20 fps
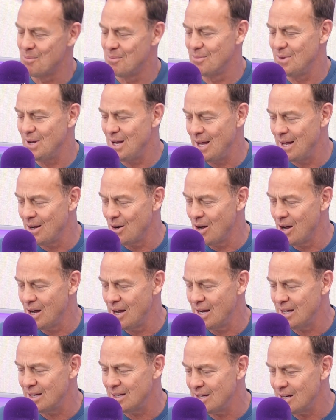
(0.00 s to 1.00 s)
And
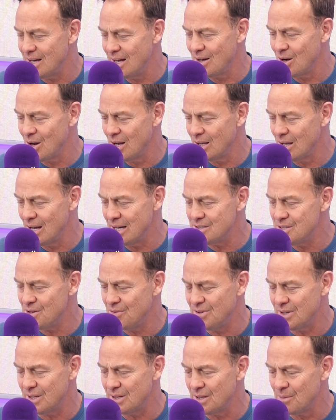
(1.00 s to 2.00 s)
I like to
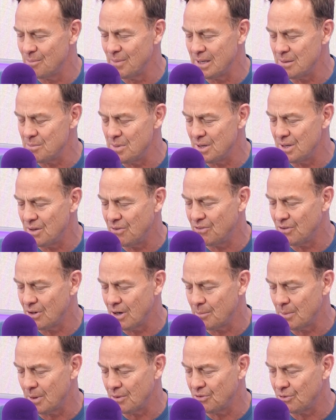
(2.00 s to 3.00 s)
think that maybe this
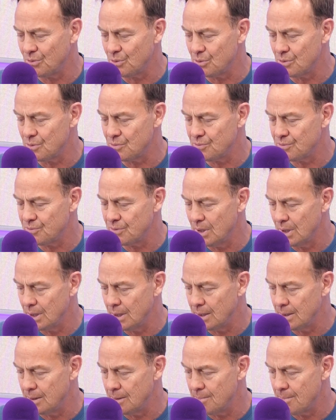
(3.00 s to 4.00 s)
time I sort of,
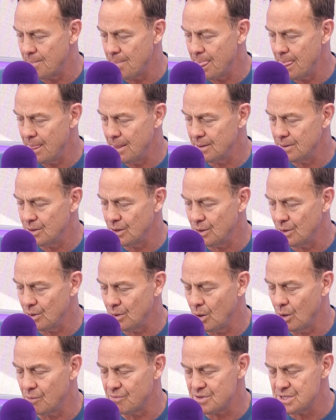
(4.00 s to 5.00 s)

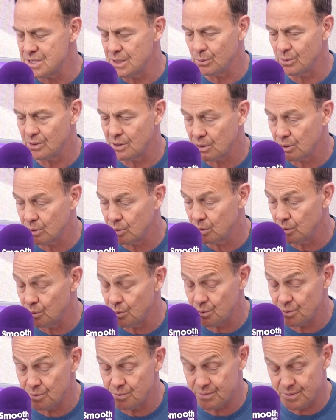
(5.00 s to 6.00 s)
obviously will
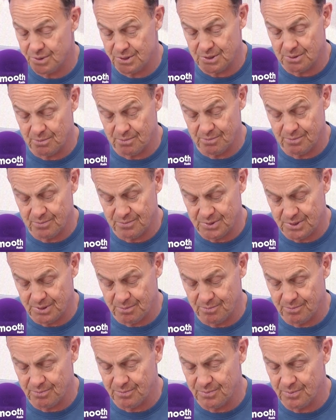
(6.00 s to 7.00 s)
include some
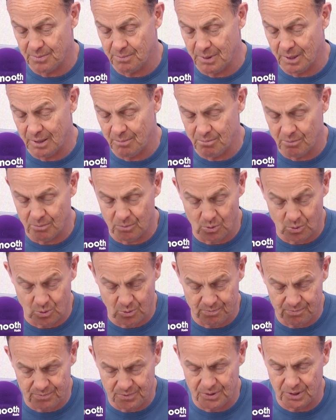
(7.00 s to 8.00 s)
my
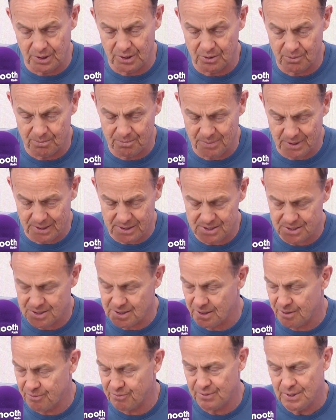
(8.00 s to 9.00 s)
more theatre-based
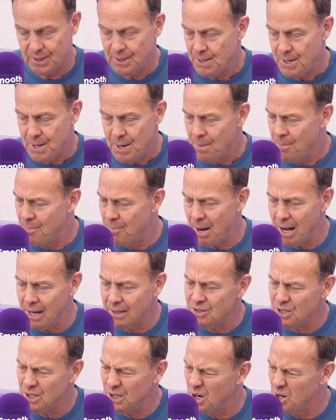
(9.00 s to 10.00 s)
stuff,
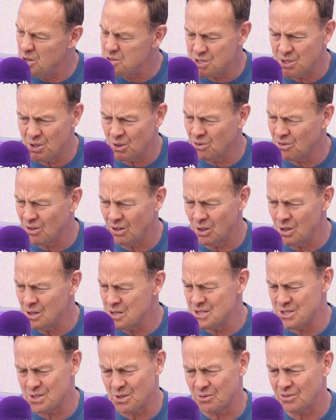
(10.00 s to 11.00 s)
but a lot
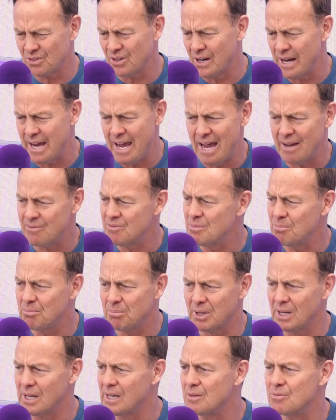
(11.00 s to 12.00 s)
of songs that I haven't
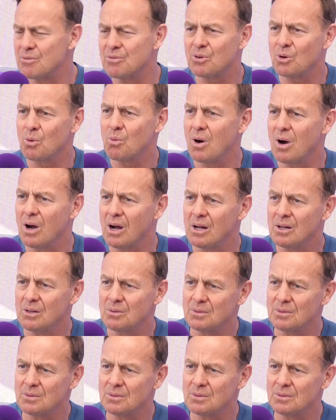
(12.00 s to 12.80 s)
played for a while.